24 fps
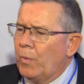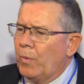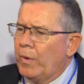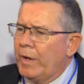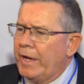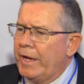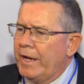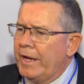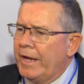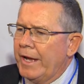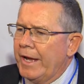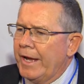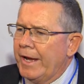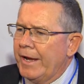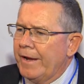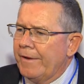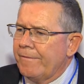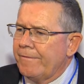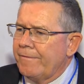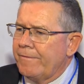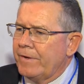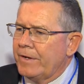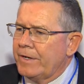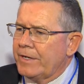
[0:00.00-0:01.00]
we
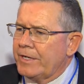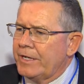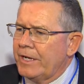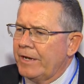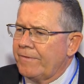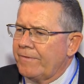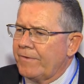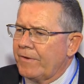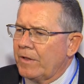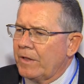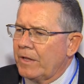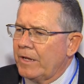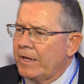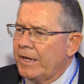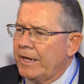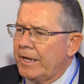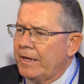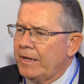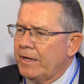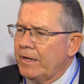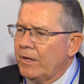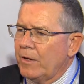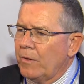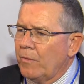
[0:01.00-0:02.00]
have
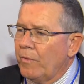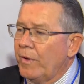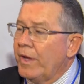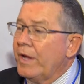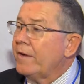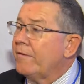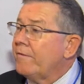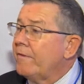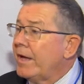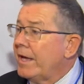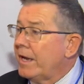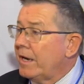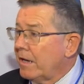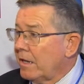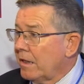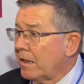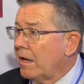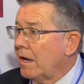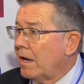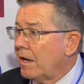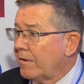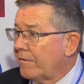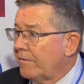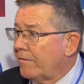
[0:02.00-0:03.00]
definitely renovated a
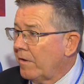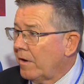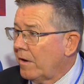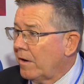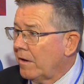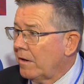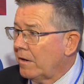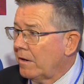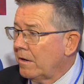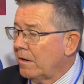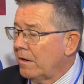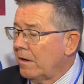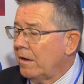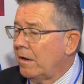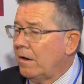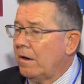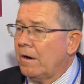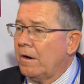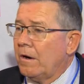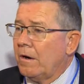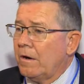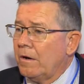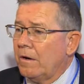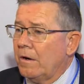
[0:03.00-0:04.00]
lot of
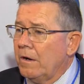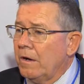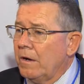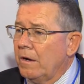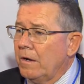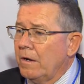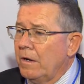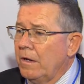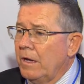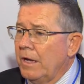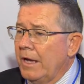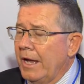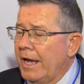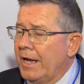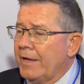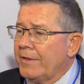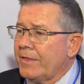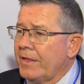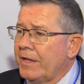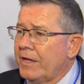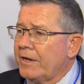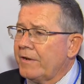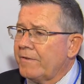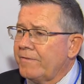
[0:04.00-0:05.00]
our
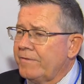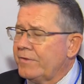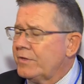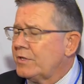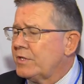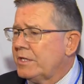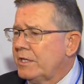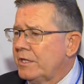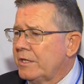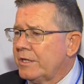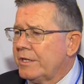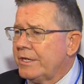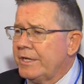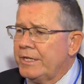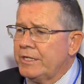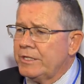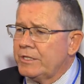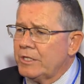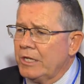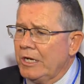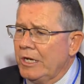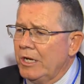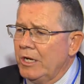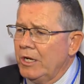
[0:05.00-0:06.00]
athletic
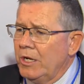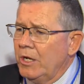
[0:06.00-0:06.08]
facilities.